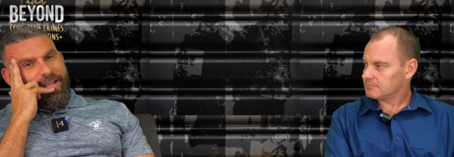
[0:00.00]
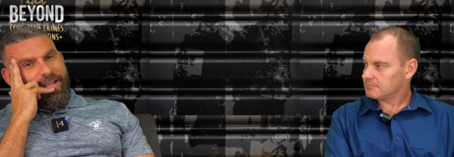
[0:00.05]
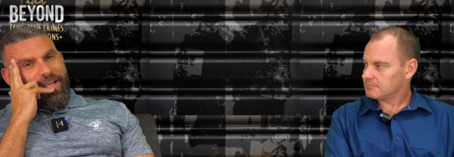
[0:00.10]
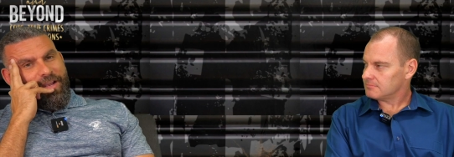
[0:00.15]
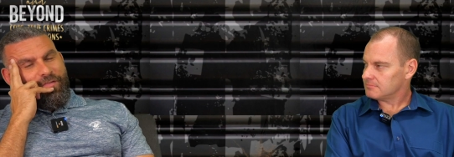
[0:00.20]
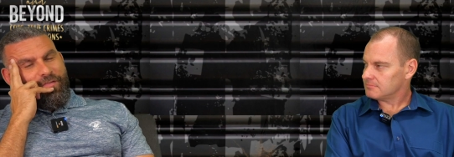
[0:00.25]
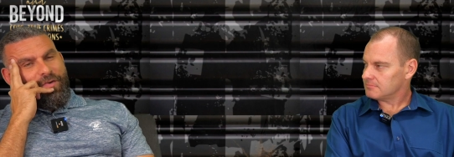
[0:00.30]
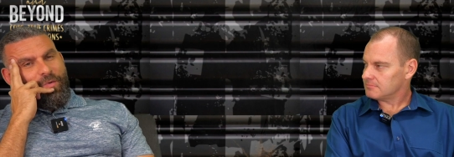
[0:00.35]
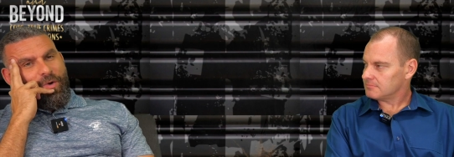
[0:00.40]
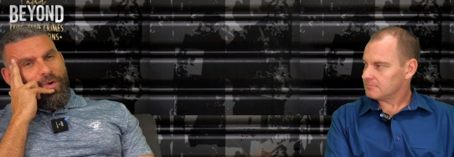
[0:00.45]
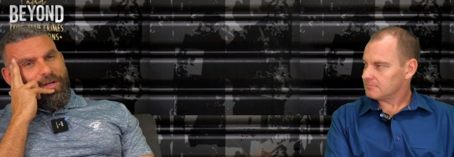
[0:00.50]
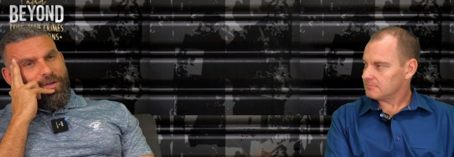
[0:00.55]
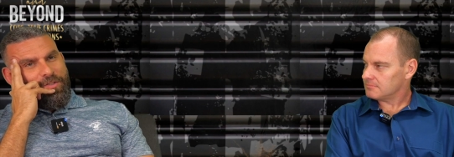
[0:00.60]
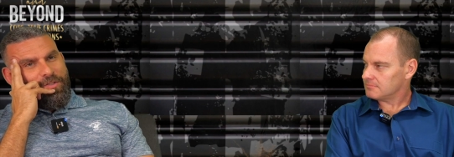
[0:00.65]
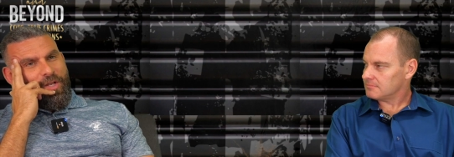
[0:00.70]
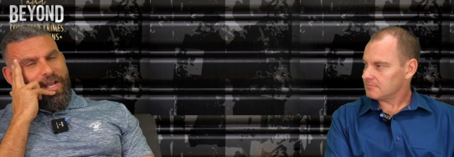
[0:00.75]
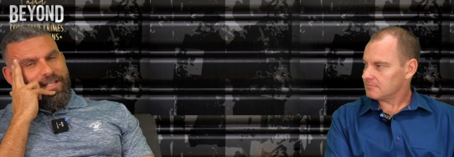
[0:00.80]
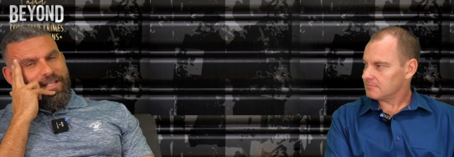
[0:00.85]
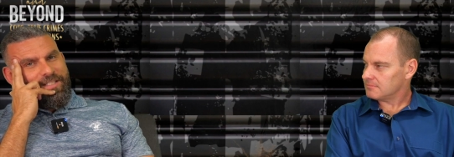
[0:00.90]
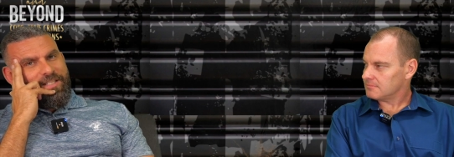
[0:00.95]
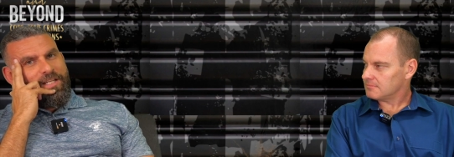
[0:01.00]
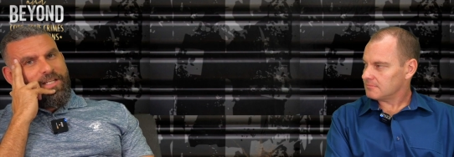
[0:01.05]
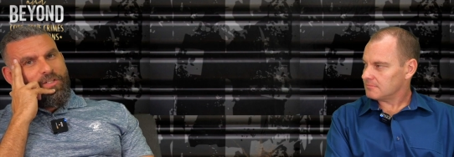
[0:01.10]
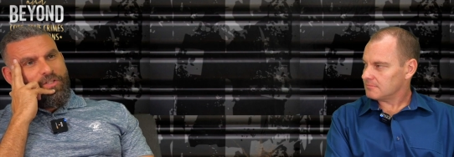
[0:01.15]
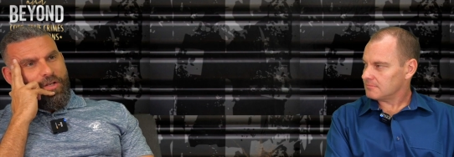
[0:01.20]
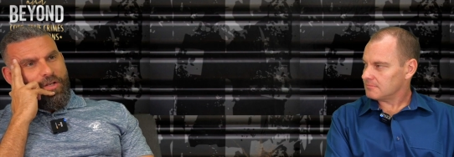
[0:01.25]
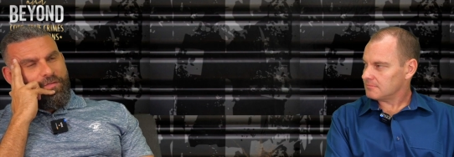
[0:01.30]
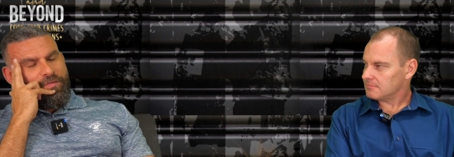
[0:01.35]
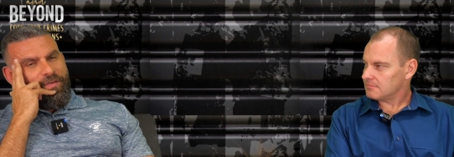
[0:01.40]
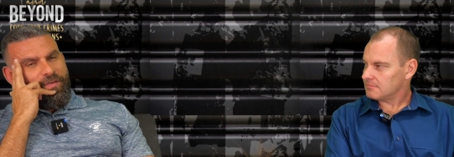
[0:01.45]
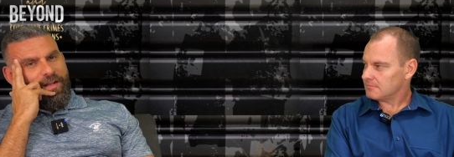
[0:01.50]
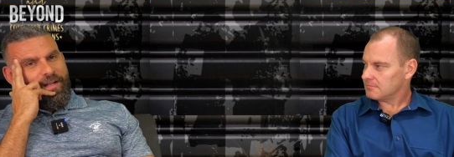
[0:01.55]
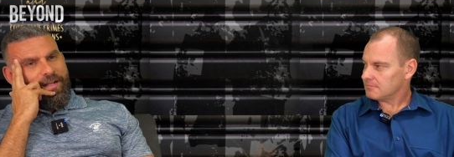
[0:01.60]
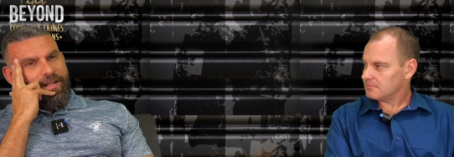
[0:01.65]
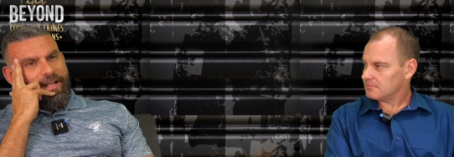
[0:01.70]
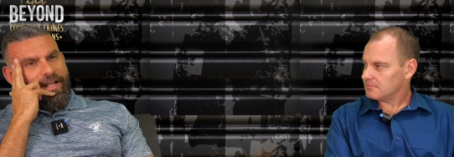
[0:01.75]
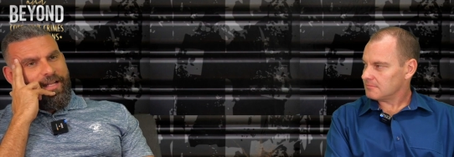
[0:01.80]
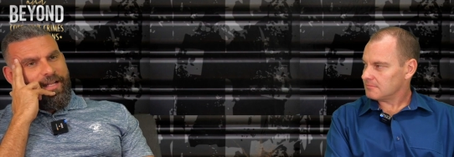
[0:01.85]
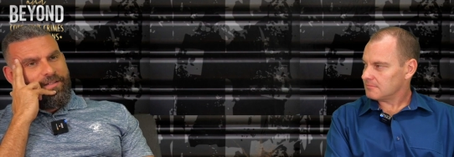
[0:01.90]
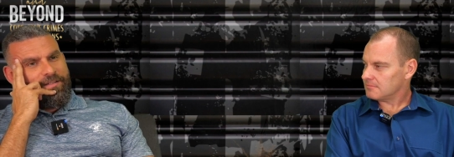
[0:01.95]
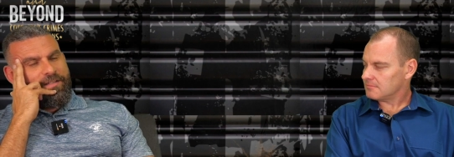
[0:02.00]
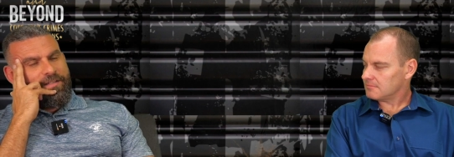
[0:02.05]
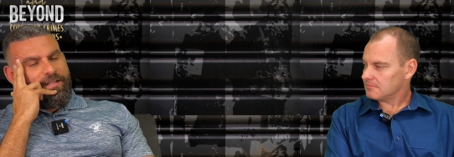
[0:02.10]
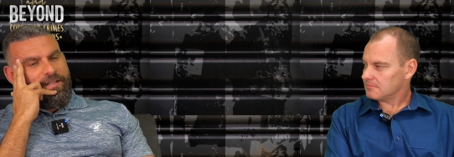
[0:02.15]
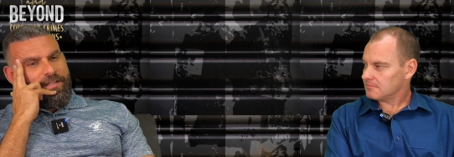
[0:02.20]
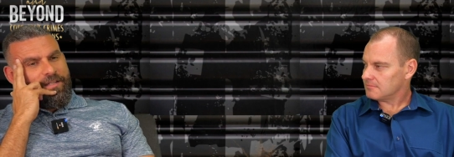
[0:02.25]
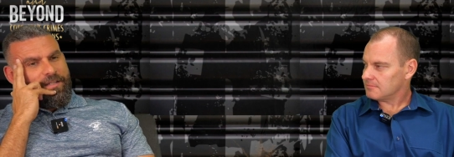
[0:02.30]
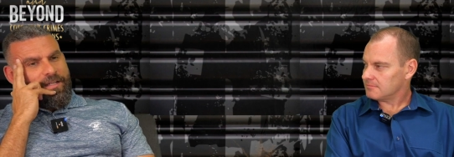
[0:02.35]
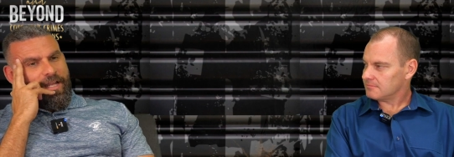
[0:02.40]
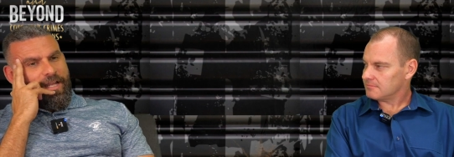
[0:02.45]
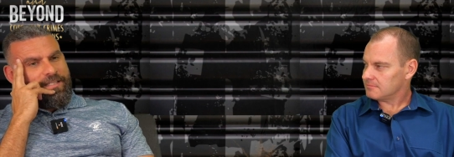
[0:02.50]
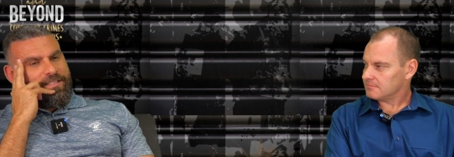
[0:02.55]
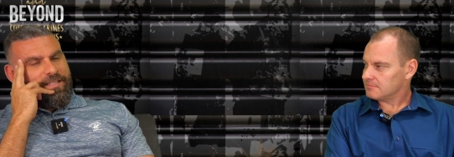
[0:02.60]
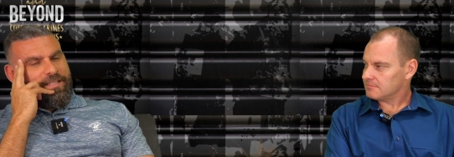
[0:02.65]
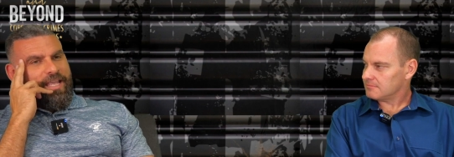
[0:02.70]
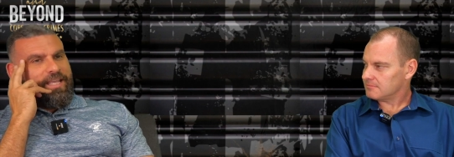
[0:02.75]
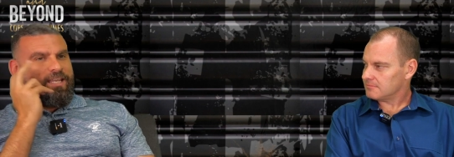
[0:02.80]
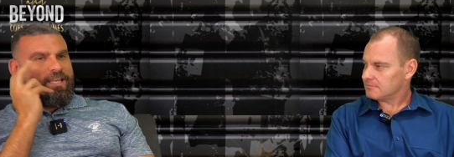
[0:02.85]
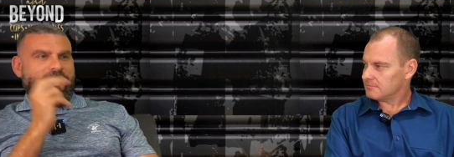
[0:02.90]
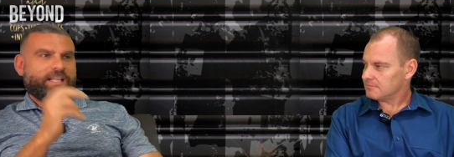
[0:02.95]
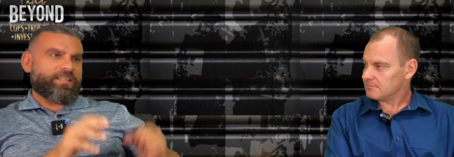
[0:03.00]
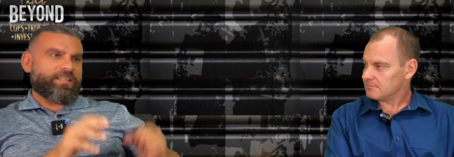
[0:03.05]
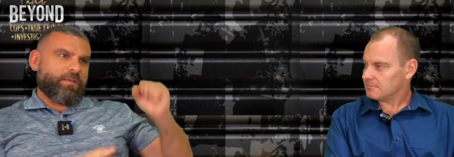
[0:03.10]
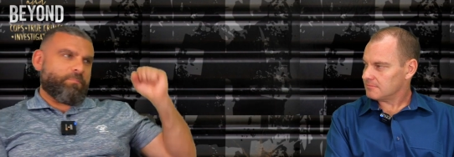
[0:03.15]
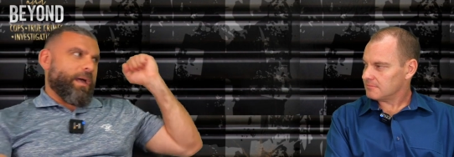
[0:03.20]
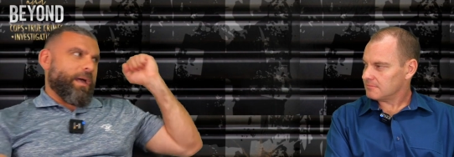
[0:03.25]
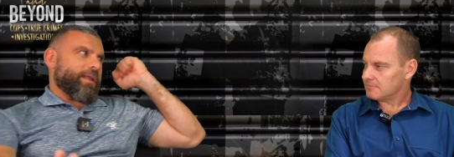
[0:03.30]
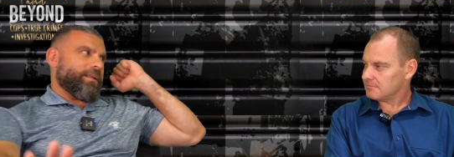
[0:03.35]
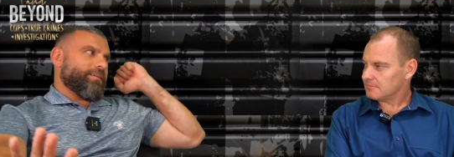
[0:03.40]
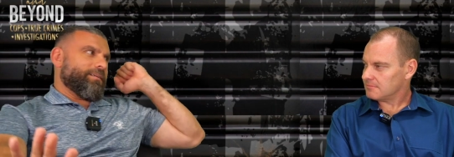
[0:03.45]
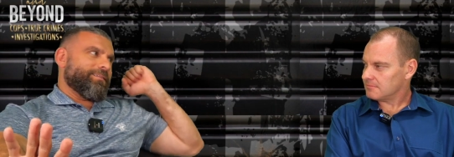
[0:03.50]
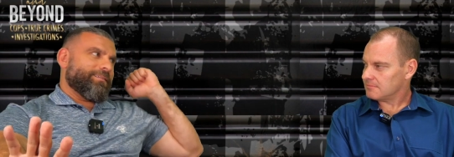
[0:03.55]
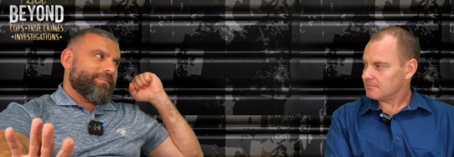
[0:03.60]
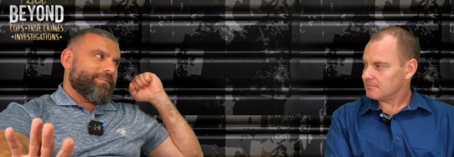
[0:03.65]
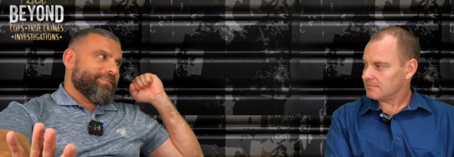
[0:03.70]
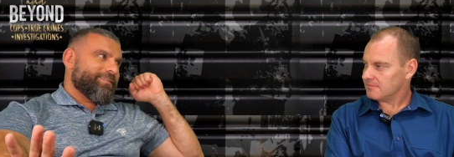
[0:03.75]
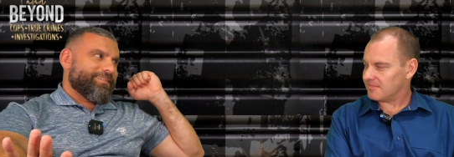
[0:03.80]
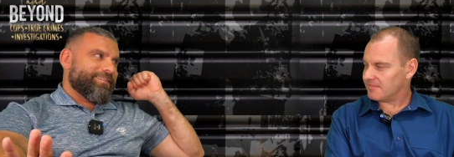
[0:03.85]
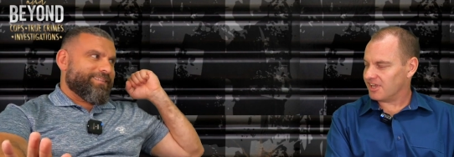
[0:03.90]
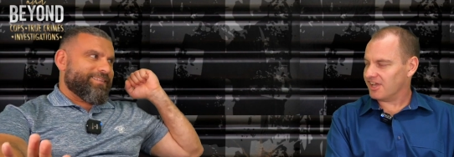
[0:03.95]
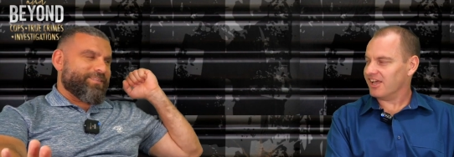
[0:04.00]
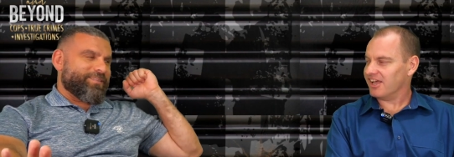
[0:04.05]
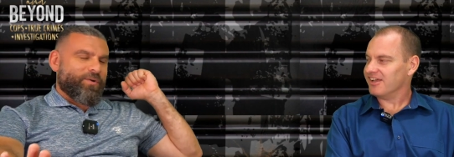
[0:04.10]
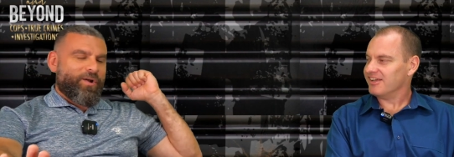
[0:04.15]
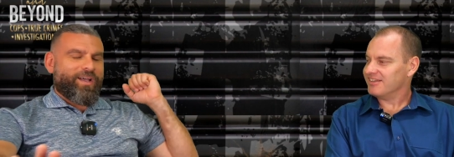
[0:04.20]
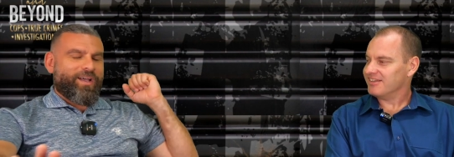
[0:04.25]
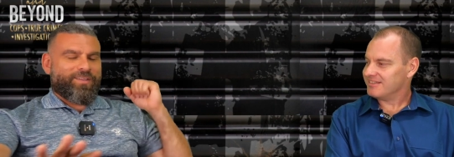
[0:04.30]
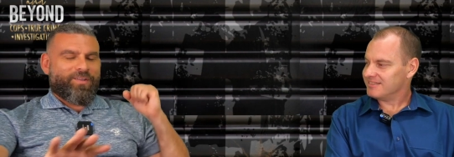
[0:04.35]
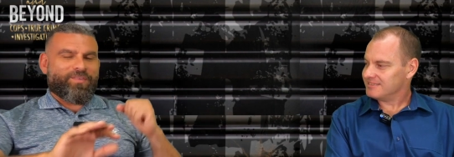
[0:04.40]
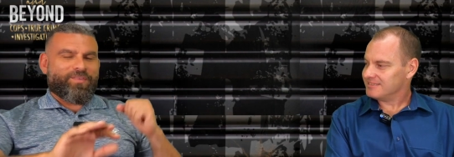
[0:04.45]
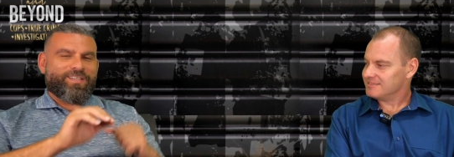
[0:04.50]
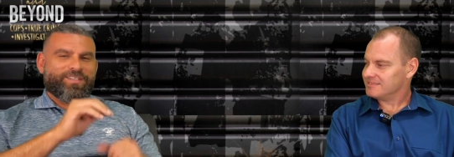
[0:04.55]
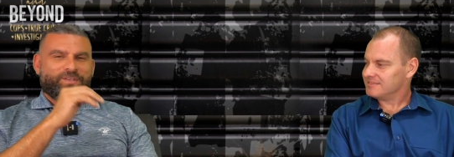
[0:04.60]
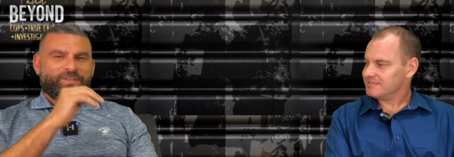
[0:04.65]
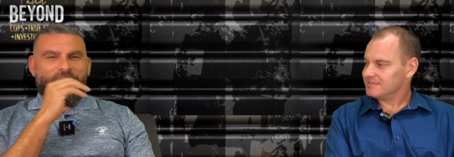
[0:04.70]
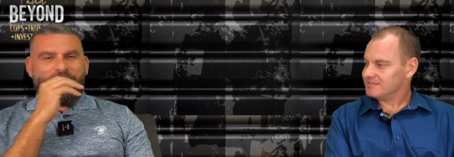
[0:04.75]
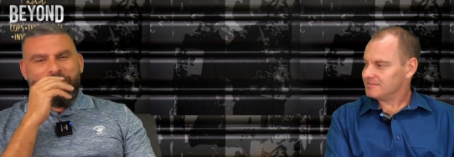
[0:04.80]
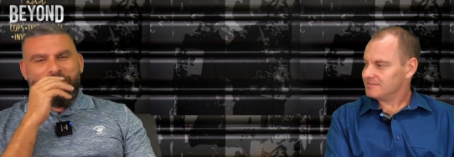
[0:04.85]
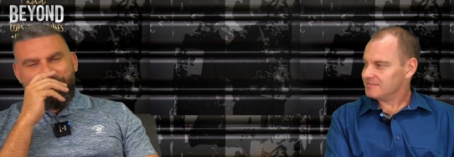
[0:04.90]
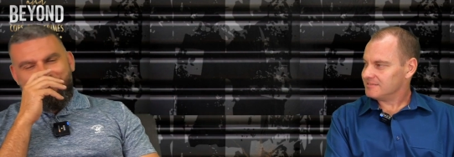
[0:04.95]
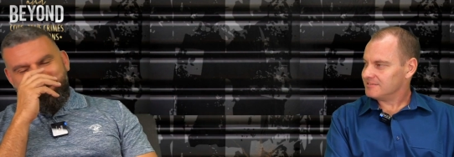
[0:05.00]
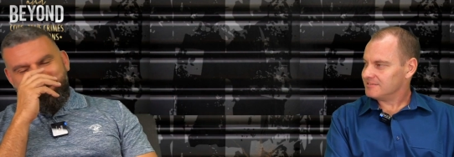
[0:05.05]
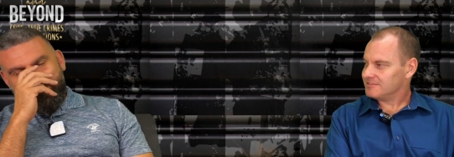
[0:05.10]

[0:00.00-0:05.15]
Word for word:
Speaker 1: everyone else I had seen so far had had taken out their baton, yeah. right on this guy.